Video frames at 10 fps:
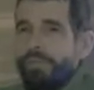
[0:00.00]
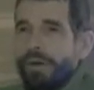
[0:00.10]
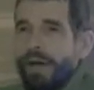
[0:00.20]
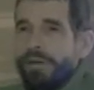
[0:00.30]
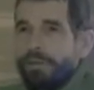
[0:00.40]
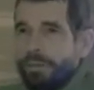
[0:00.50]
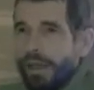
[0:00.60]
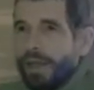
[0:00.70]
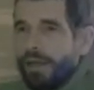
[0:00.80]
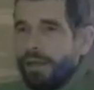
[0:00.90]
by
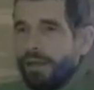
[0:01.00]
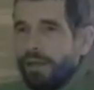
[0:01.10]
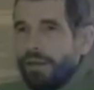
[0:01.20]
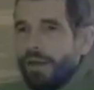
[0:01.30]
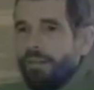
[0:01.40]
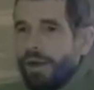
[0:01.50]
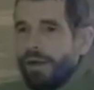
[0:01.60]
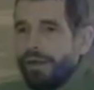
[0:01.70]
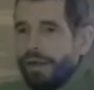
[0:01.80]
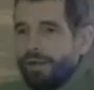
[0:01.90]
explaining the
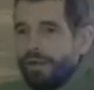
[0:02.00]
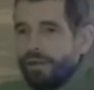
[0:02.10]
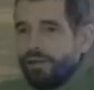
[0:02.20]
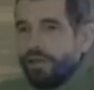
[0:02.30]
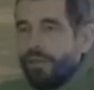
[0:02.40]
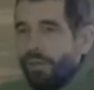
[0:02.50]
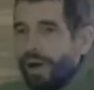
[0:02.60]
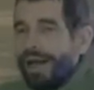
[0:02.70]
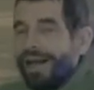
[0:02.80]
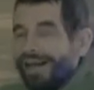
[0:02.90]
apparent contradiction,
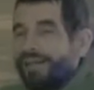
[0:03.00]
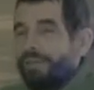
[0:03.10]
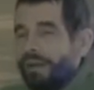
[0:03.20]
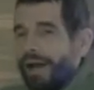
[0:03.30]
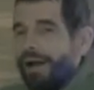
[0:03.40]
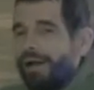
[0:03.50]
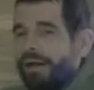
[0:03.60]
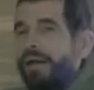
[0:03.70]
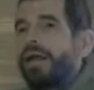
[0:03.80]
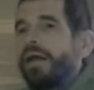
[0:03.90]
why it is apparent.
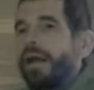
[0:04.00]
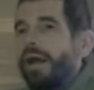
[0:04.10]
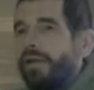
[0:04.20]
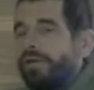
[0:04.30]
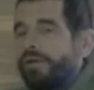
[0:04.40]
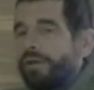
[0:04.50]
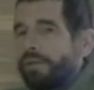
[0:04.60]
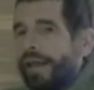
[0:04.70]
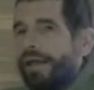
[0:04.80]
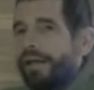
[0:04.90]
And if you
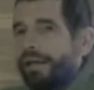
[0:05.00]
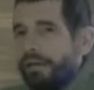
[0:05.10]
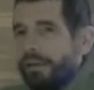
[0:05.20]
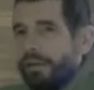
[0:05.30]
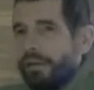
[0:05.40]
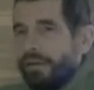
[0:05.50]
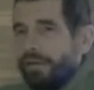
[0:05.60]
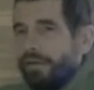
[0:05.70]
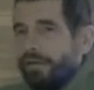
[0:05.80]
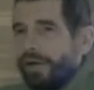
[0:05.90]
explain it
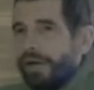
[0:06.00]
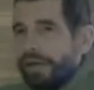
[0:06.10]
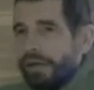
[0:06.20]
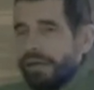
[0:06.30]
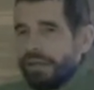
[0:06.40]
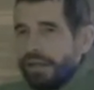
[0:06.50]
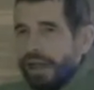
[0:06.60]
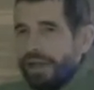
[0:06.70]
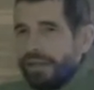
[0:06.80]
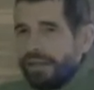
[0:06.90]
in a very
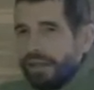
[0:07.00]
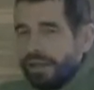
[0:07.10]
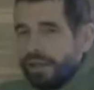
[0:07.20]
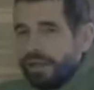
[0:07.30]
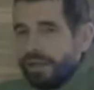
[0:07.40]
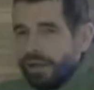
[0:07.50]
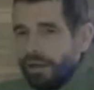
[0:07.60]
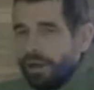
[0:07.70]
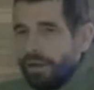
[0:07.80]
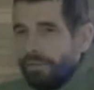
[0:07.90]
concise, clear
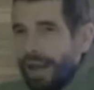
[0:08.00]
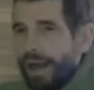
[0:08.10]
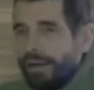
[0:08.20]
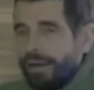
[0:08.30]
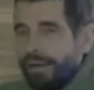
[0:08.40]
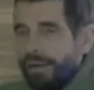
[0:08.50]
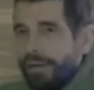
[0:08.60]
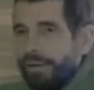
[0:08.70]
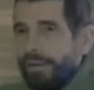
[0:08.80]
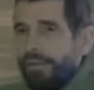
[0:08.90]
manner,
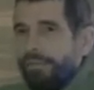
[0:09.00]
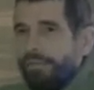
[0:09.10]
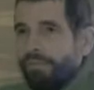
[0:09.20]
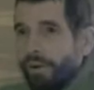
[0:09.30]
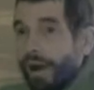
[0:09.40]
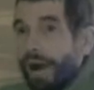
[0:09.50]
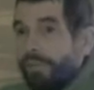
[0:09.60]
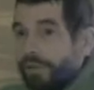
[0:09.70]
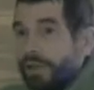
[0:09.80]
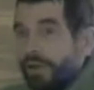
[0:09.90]

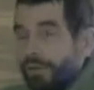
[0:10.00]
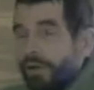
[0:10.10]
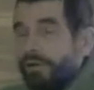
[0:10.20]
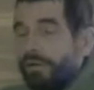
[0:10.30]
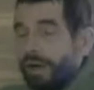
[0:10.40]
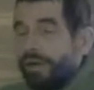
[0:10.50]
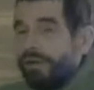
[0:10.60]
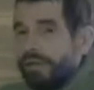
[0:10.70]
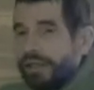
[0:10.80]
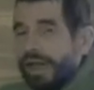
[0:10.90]
perhaps they will
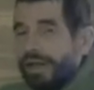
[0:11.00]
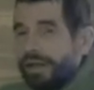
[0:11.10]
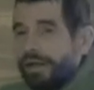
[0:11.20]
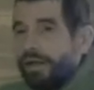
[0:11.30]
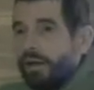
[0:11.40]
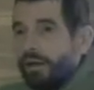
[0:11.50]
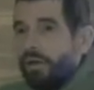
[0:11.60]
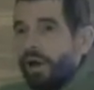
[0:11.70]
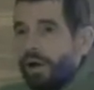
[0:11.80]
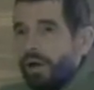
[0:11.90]
understand it and it no
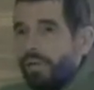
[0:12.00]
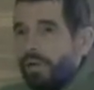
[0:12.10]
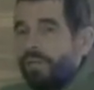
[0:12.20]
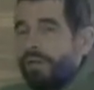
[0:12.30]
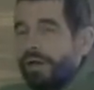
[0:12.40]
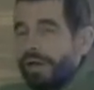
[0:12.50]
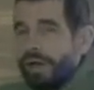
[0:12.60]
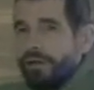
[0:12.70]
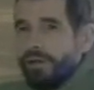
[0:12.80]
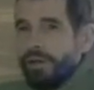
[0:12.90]
longer will be a
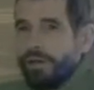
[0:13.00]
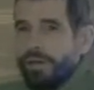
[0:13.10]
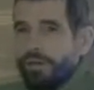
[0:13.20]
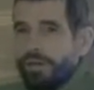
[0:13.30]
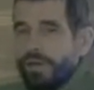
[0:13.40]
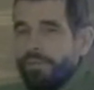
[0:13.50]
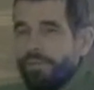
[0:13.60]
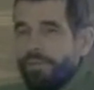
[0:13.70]
contradiction for them.